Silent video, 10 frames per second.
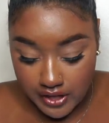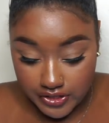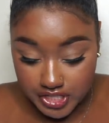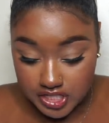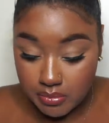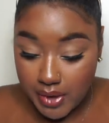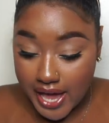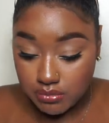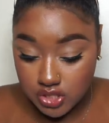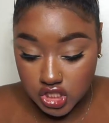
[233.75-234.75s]
This is the
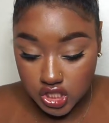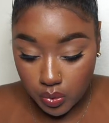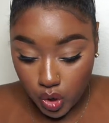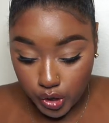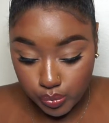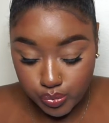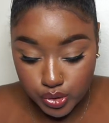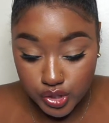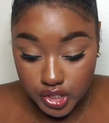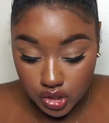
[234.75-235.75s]
Madam CJ Walker
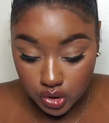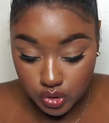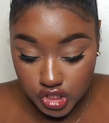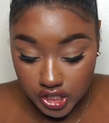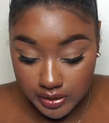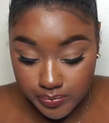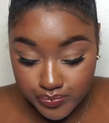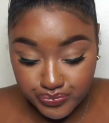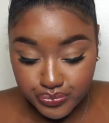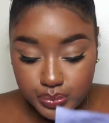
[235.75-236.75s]
Beauty Culture
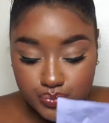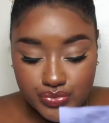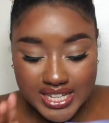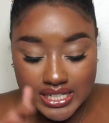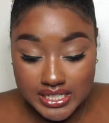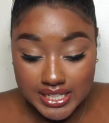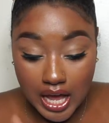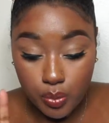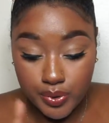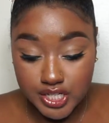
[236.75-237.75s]

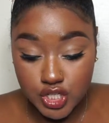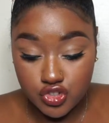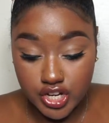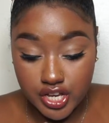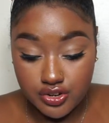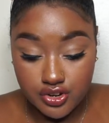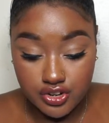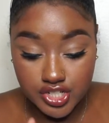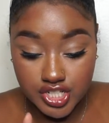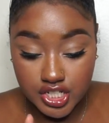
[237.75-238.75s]
Scalp and Strand
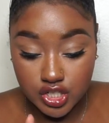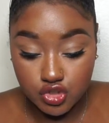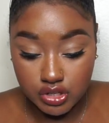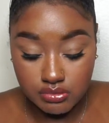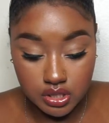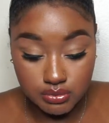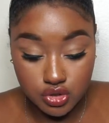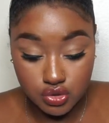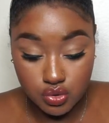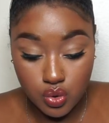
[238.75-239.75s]
Nourishing Dream Come
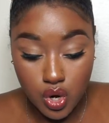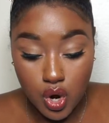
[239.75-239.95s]
True